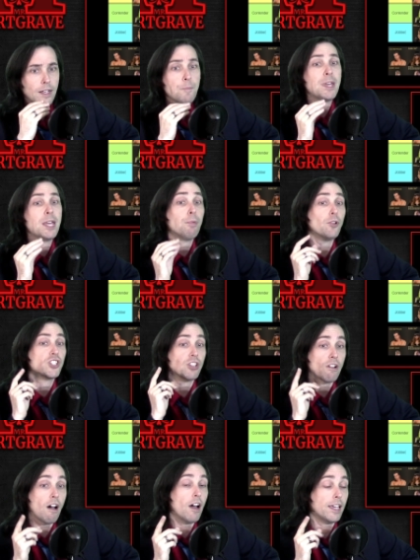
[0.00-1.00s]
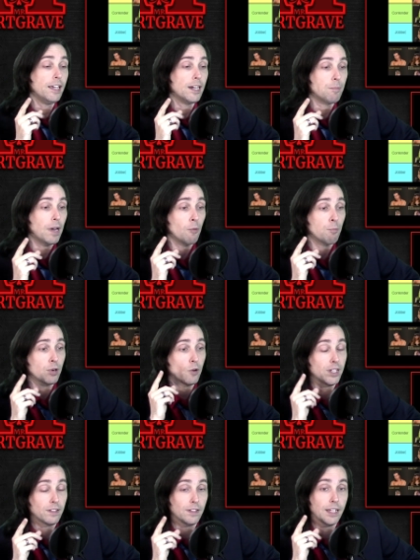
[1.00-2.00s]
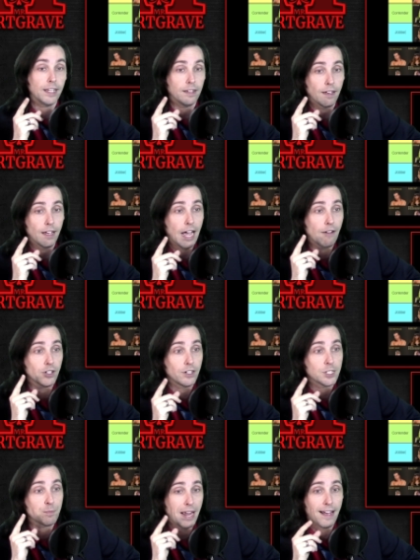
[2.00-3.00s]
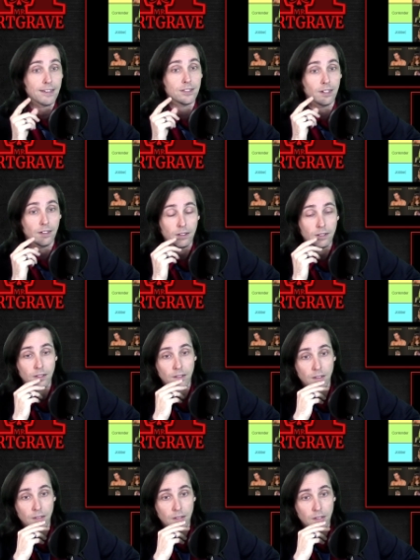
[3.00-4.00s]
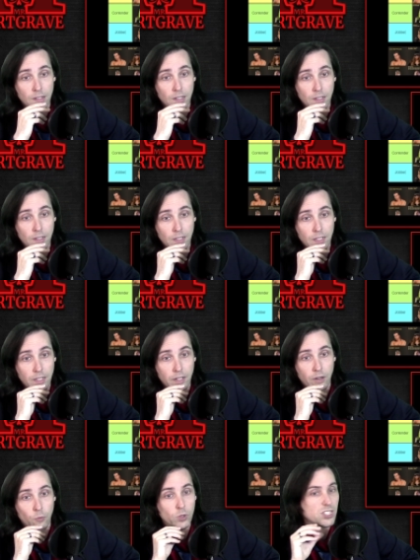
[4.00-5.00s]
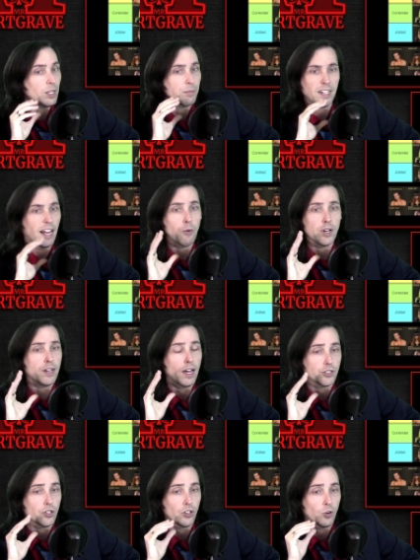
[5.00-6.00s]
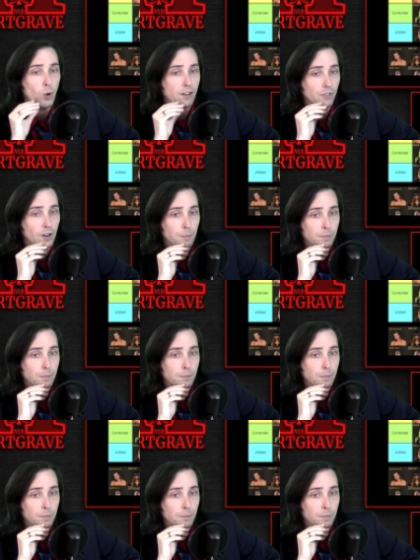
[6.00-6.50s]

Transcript: People talking about Brodie Lee after his passing was something I would not turn away from.